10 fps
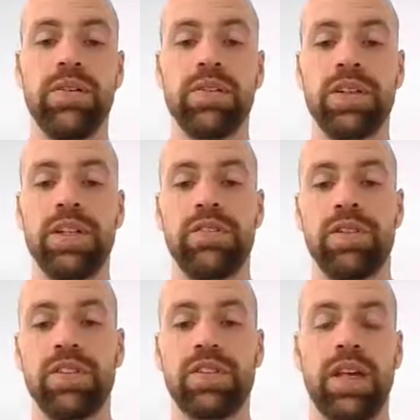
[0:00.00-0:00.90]
usually
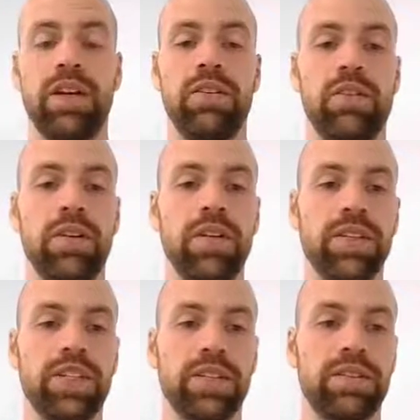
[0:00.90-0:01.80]
have this tunnel or
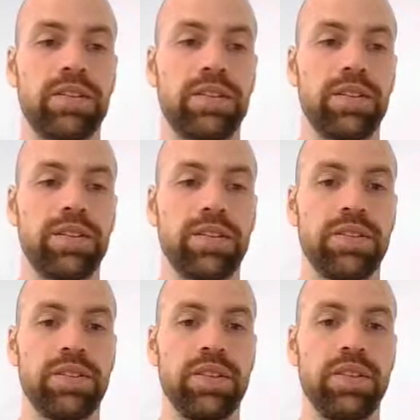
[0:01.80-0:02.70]
roller checks that you
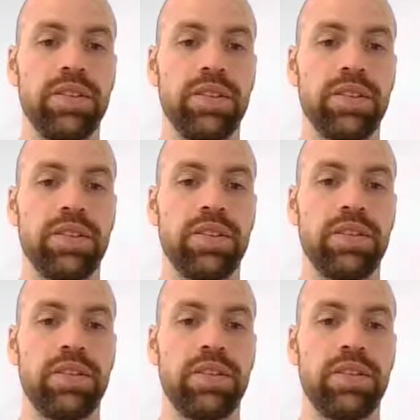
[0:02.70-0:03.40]
can see here. Yeah?